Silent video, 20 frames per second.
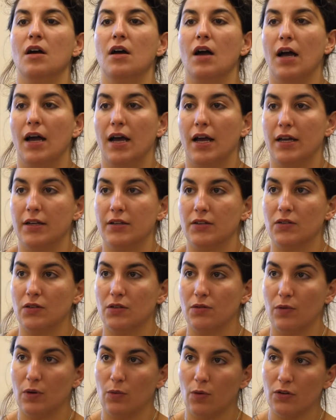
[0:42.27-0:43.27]
And
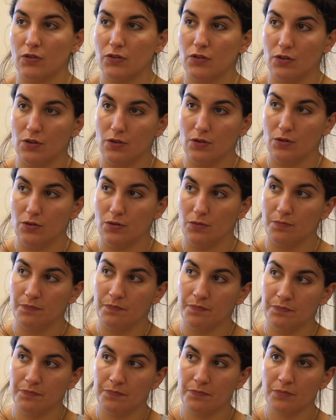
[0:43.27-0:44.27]
we want to
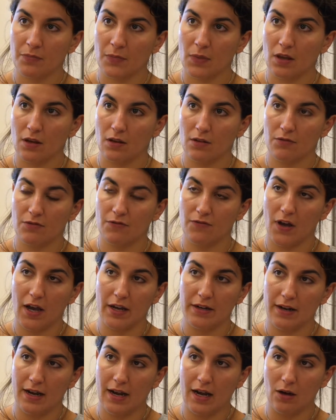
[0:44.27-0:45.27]

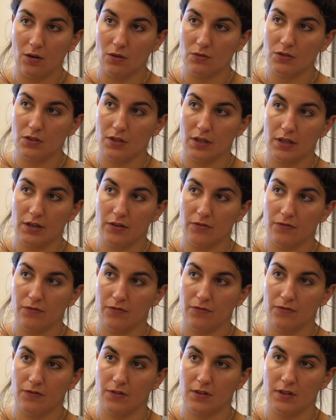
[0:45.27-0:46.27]
find out if
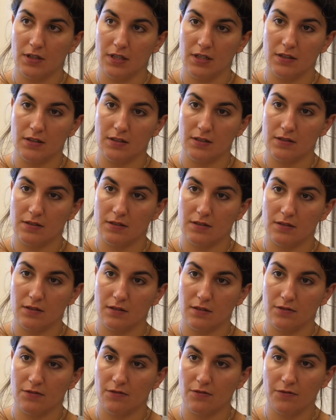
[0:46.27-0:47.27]
these
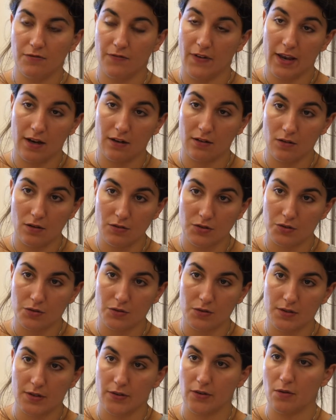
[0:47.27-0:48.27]
fake
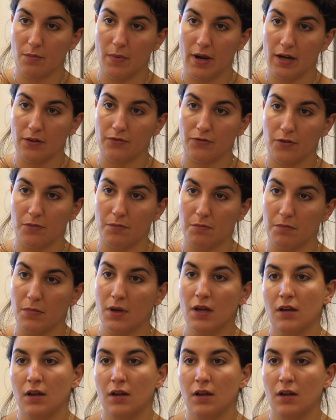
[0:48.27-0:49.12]
nodules that are made from